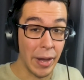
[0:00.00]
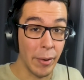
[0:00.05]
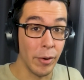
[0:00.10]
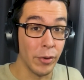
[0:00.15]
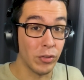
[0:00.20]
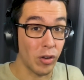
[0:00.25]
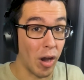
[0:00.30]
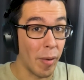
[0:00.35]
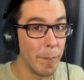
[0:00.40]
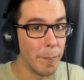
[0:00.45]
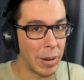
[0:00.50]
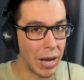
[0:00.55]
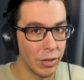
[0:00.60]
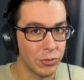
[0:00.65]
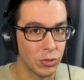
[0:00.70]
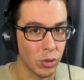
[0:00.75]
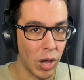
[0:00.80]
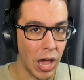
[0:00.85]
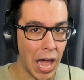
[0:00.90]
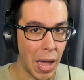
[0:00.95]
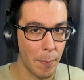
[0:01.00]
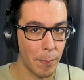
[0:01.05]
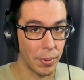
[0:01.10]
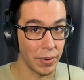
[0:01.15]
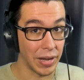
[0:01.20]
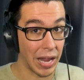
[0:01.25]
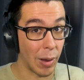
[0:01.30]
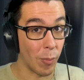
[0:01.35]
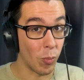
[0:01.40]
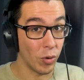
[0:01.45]
errors are bound to
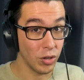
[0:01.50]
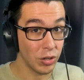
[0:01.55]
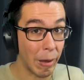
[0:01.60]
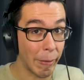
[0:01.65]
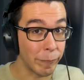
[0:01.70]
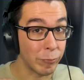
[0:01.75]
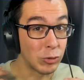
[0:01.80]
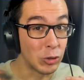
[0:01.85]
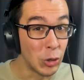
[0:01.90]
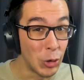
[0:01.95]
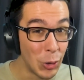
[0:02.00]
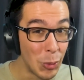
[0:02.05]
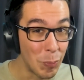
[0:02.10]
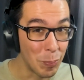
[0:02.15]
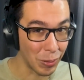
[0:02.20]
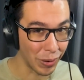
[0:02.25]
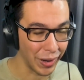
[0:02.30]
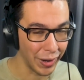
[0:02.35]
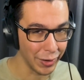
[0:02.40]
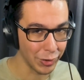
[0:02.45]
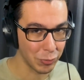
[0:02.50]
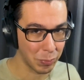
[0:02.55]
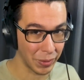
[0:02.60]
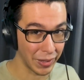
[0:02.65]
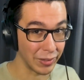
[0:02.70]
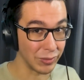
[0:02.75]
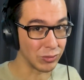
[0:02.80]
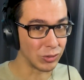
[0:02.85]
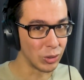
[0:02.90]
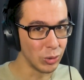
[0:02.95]
happen, and when you have 2 players
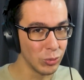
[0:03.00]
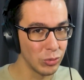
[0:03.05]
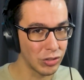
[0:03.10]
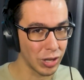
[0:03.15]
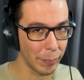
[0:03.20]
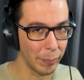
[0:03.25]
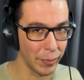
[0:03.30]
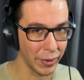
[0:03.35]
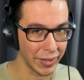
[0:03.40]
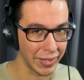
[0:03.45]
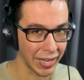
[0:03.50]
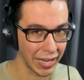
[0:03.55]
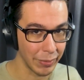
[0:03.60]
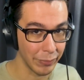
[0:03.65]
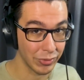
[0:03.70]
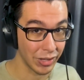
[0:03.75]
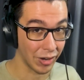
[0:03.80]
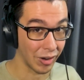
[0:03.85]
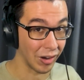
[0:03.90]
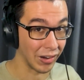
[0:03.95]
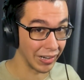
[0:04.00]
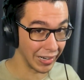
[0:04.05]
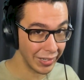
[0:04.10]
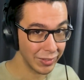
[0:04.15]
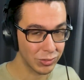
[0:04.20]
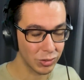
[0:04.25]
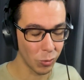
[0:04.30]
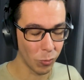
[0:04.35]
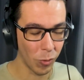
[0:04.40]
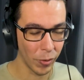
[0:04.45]
playing 2 separate games that are
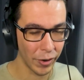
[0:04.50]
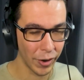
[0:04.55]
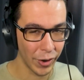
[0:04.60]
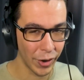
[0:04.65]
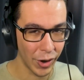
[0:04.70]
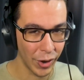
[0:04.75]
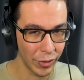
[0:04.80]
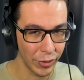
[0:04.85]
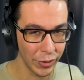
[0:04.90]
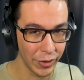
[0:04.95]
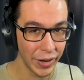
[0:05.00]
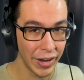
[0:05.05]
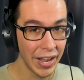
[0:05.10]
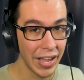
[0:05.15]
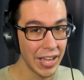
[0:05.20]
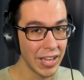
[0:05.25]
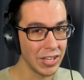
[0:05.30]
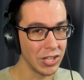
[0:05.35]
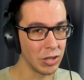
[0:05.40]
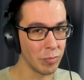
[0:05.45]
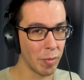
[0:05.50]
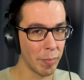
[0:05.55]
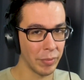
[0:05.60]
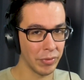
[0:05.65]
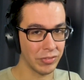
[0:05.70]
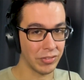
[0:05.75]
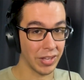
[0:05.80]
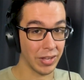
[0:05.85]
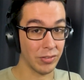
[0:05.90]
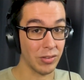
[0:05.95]
linked to one another, human
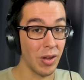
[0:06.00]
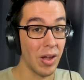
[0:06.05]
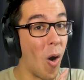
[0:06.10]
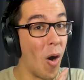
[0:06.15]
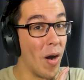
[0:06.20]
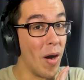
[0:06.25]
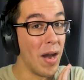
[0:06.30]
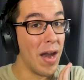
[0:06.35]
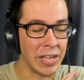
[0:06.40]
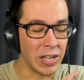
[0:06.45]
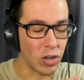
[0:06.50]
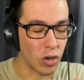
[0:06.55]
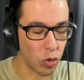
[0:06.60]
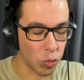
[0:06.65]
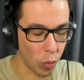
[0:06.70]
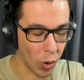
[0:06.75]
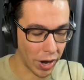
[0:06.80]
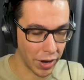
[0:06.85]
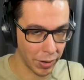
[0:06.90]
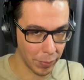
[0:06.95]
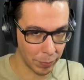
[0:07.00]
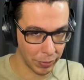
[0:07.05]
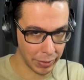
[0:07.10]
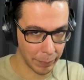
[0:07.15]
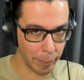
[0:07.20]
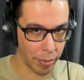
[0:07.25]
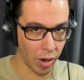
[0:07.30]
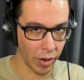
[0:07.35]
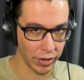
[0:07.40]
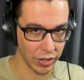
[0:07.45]
mistakes are incredibly
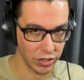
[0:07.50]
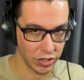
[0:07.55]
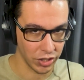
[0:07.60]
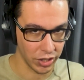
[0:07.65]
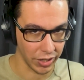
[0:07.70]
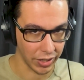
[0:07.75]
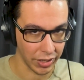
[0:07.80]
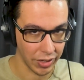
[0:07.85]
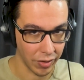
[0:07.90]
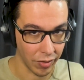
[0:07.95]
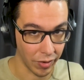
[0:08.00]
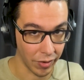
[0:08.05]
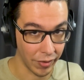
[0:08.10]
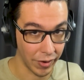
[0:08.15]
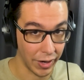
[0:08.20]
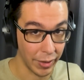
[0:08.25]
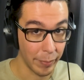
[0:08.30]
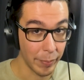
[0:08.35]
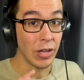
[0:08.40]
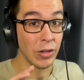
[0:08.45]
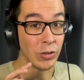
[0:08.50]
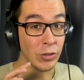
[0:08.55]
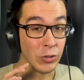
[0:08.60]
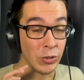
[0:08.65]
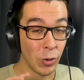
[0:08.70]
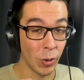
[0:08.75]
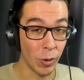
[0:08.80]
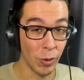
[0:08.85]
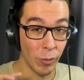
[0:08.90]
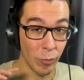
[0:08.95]
punishing. All right,
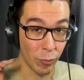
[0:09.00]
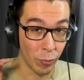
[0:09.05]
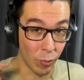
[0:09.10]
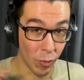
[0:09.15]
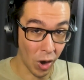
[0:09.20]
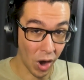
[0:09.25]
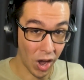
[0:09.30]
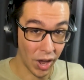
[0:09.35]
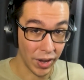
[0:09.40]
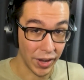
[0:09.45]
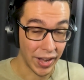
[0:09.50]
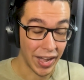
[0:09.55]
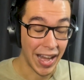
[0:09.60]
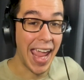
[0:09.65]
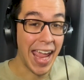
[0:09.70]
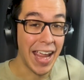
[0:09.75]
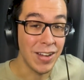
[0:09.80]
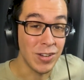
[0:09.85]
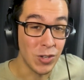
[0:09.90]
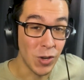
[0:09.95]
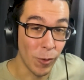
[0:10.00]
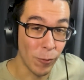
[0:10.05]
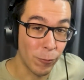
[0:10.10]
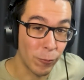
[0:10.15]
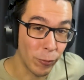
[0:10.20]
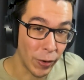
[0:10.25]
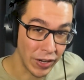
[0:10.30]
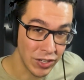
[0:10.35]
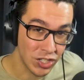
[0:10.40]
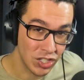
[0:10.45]
your run and your
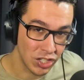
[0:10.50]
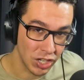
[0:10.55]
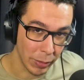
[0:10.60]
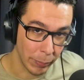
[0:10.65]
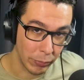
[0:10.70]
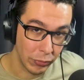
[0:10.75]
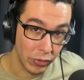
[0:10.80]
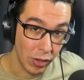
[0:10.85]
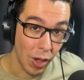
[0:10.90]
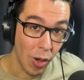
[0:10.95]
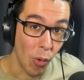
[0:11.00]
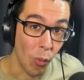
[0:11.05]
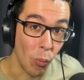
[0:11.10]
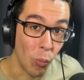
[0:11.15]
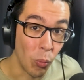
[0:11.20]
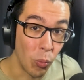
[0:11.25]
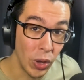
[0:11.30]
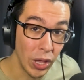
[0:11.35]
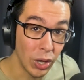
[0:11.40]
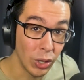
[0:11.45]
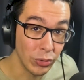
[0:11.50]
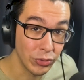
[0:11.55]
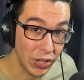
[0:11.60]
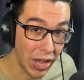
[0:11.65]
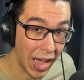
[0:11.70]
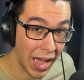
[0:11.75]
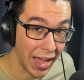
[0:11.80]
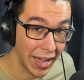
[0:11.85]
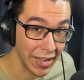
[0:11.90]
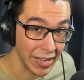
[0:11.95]
friendships will
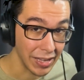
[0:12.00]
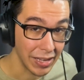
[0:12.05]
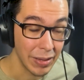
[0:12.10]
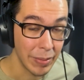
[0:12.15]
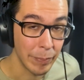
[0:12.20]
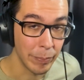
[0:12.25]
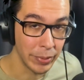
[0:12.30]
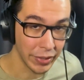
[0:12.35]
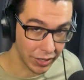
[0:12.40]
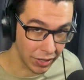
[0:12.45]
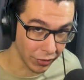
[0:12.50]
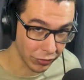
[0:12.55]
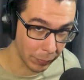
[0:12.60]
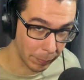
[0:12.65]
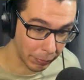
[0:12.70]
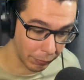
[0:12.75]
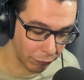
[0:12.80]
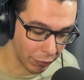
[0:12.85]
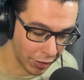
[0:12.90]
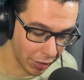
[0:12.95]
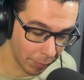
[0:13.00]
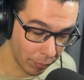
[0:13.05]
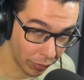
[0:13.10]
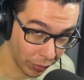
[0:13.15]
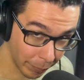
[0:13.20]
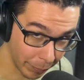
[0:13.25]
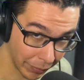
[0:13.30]
die because of preventable